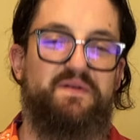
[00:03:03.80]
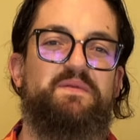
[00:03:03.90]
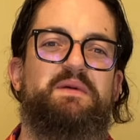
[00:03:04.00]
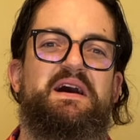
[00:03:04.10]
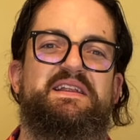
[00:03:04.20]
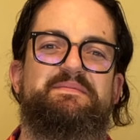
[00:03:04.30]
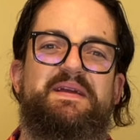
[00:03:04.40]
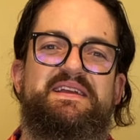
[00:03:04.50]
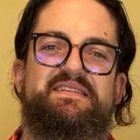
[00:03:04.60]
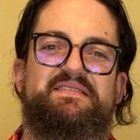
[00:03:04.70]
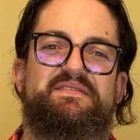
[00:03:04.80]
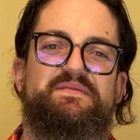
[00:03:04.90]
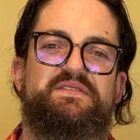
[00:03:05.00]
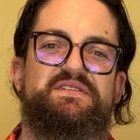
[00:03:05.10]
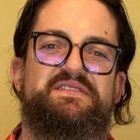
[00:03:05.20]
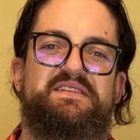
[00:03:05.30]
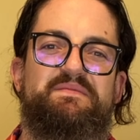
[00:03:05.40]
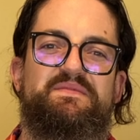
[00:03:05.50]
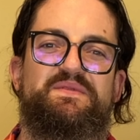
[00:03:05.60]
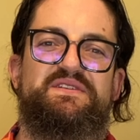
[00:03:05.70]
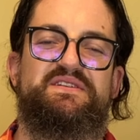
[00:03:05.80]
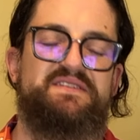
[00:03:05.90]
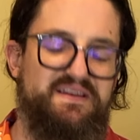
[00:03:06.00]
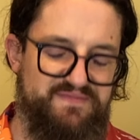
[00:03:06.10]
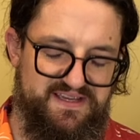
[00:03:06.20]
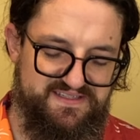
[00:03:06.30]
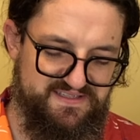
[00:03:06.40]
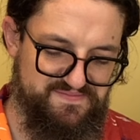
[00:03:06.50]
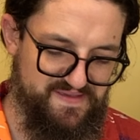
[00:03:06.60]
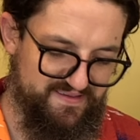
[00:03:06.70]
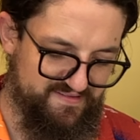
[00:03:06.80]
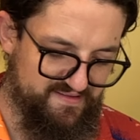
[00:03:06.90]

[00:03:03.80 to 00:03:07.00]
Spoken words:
body made when she slept next to me.